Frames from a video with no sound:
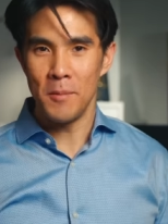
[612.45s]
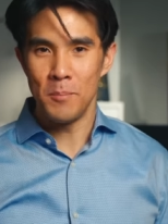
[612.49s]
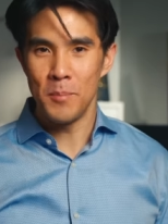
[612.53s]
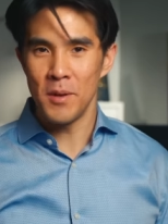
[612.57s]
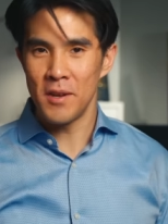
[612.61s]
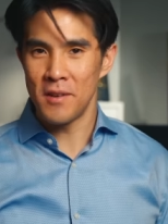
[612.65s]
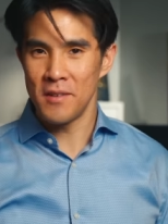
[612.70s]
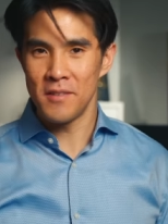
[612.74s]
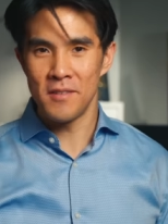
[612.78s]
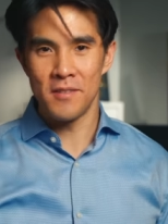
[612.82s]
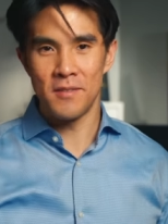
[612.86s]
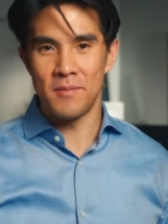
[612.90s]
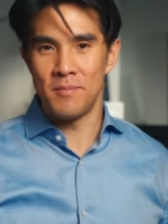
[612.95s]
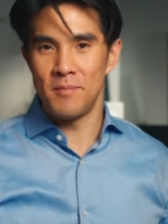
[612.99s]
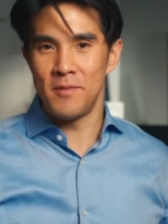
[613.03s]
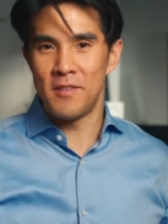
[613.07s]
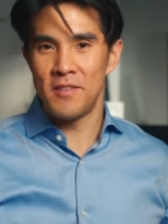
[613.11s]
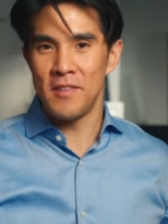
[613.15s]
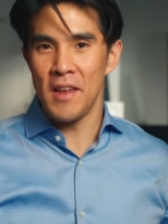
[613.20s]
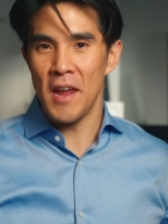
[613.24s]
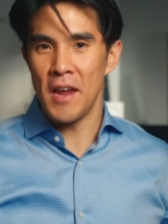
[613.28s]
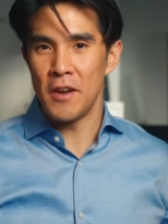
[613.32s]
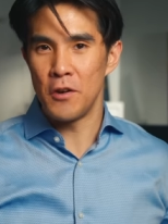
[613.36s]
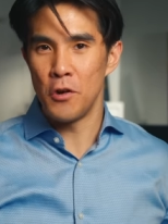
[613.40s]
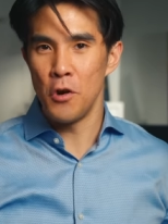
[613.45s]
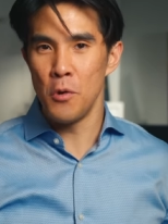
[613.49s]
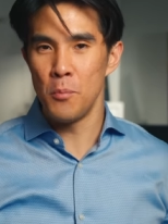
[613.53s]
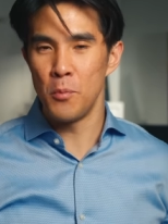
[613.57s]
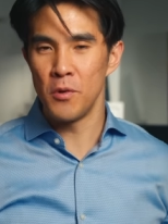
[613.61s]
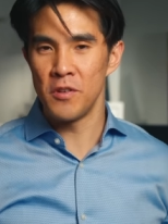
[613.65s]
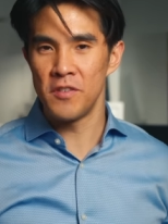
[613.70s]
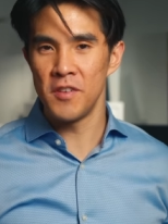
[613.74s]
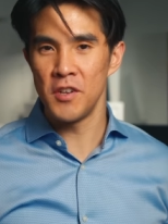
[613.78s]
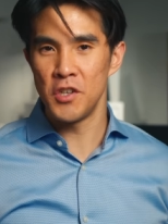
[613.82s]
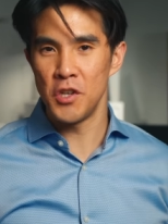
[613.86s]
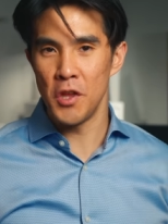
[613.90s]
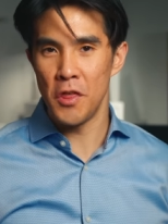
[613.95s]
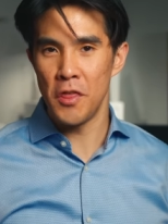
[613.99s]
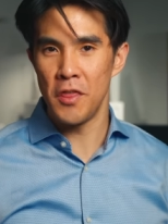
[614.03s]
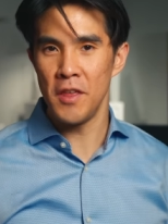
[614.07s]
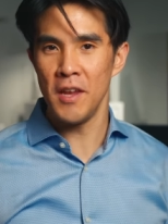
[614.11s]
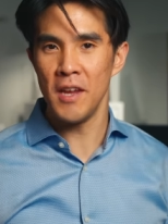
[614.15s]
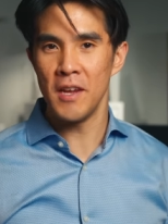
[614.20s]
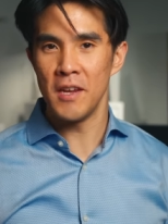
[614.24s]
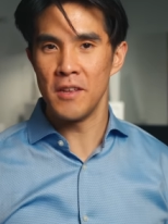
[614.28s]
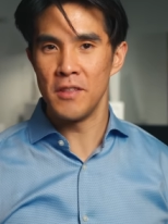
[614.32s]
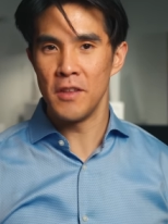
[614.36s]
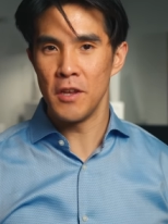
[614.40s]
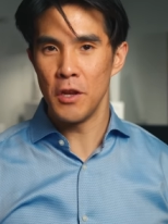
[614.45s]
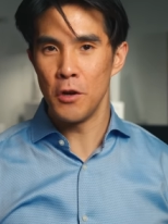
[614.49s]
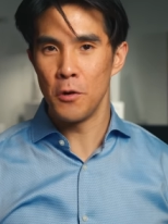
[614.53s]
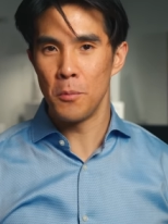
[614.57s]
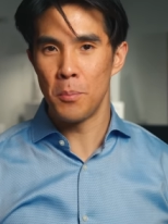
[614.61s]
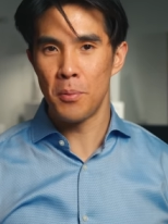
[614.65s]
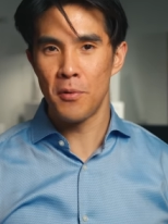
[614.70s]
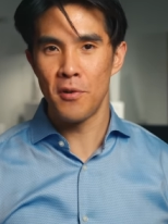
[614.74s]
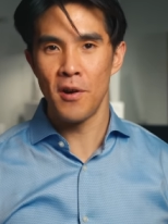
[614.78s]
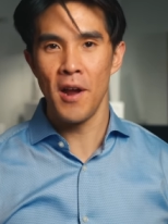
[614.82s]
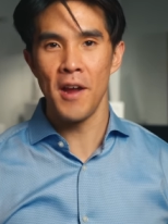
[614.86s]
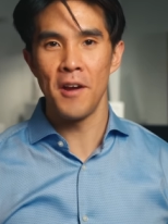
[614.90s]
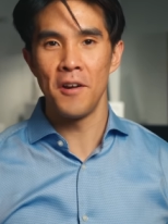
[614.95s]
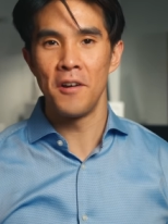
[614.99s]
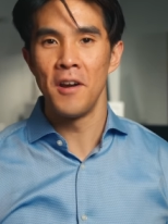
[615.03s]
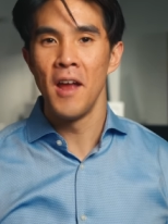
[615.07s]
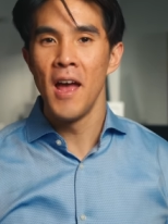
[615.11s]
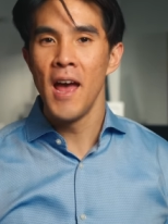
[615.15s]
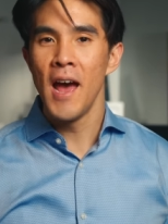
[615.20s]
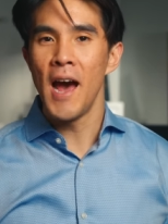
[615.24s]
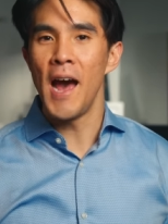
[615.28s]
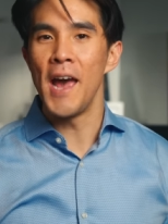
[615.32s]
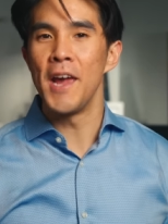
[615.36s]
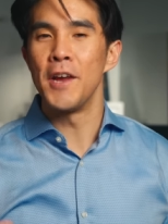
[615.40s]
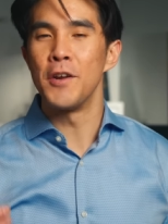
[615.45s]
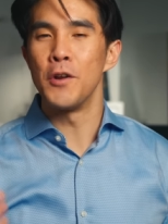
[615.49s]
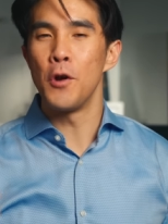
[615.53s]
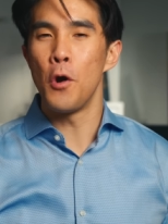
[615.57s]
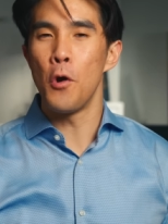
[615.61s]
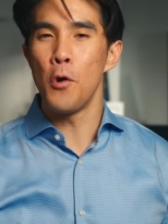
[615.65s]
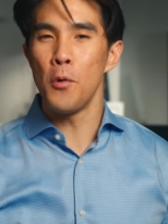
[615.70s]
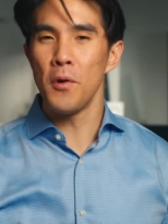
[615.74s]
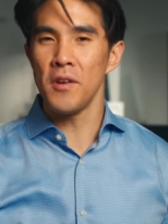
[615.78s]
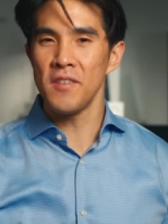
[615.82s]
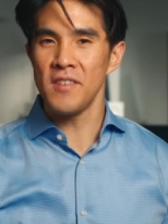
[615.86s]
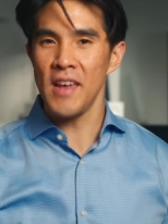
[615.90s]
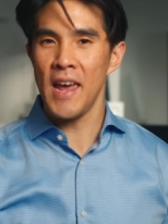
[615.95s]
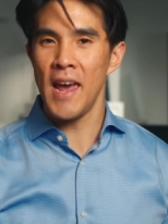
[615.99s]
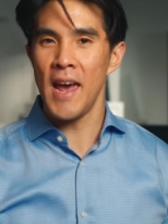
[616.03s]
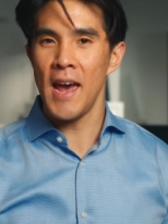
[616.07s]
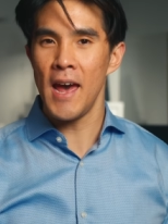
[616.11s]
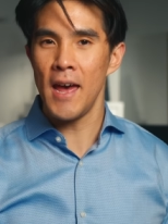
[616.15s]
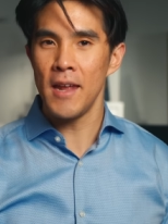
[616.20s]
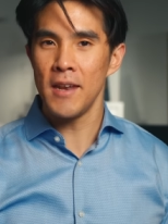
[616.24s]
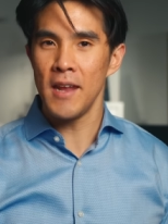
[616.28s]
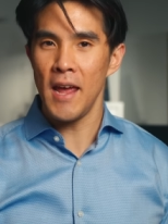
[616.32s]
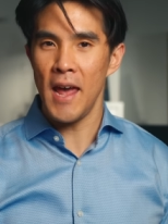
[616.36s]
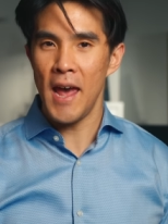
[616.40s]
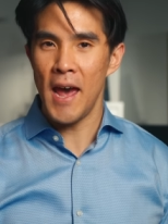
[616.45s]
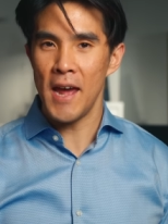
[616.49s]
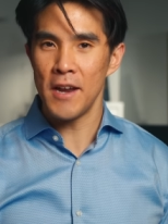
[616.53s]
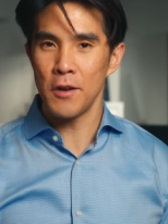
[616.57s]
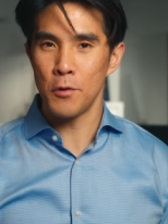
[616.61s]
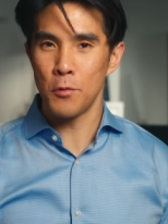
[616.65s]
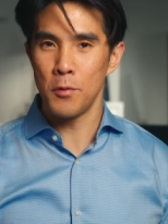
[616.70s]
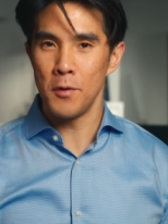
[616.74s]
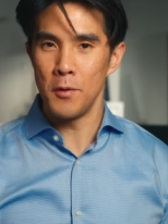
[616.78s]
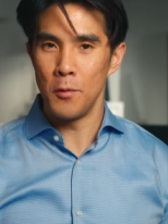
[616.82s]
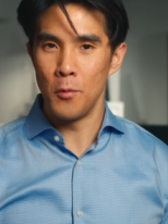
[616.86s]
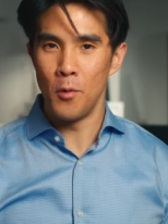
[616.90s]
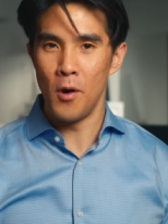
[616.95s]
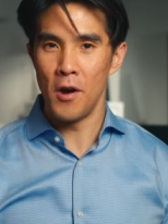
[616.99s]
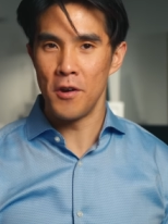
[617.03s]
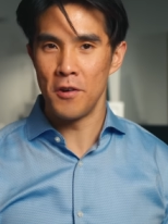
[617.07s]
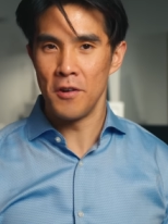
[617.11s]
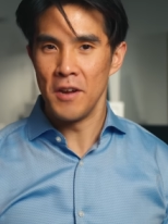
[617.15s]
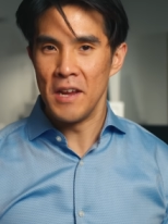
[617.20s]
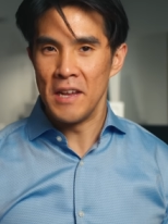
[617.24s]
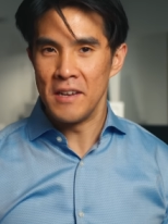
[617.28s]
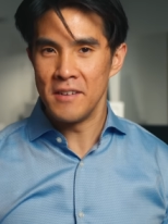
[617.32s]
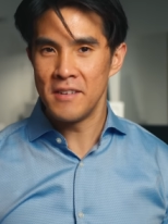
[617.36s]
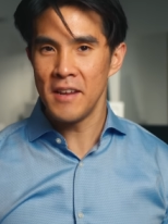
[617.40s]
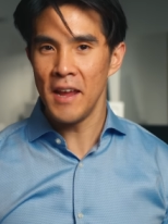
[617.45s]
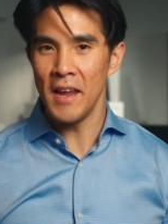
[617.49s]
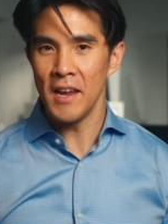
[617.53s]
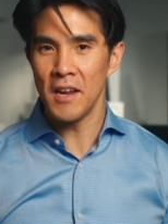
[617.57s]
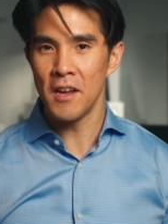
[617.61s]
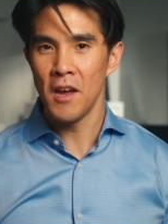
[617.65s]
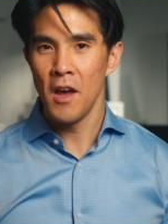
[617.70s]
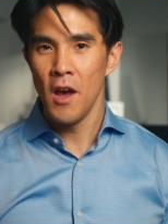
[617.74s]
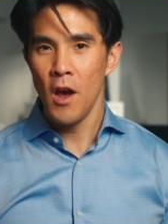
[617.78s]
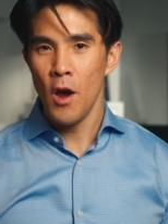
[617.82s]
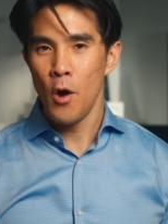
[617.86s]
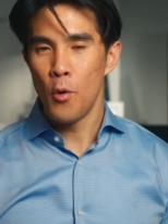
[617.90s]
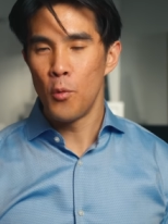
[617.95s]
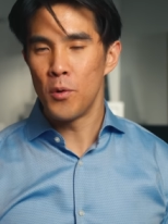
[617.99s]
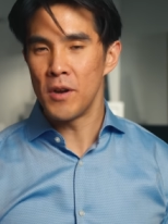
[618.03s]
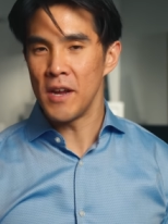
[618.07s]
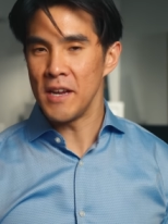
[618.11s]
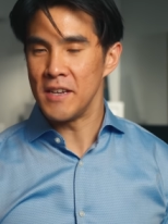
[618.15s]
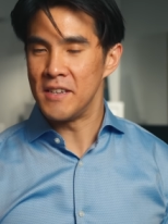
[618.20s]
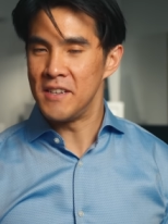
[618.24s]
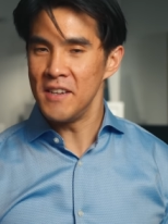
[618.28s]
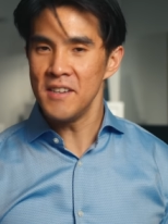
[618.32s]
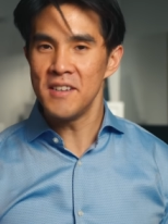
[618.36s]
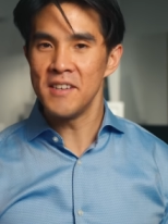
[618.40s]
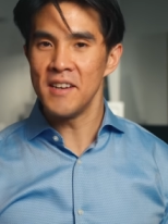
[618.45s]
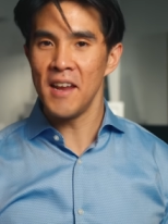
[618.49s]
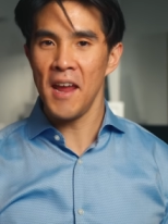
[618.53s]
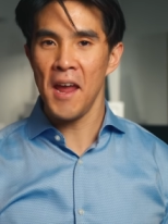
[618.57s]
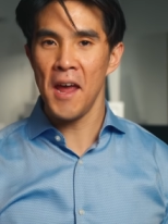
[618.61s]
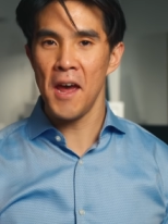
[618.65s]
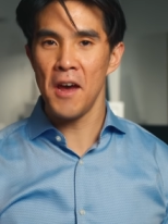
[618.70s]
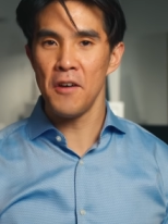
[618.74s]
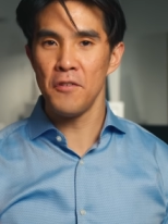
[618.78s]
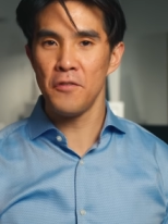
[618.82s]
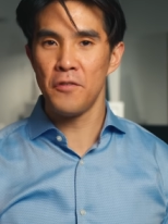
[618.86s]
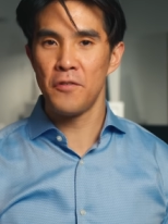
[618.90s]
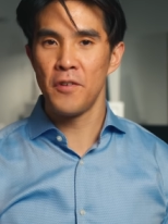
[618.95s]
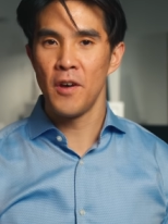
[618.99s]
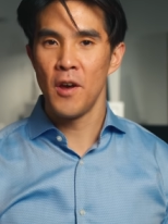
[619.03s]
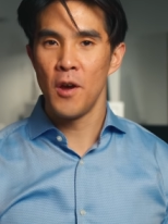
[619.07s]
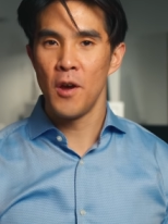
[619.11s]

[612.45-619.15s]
and because stay at home was such a thing in the year prior, I had always had adequate water intake. What I didn't have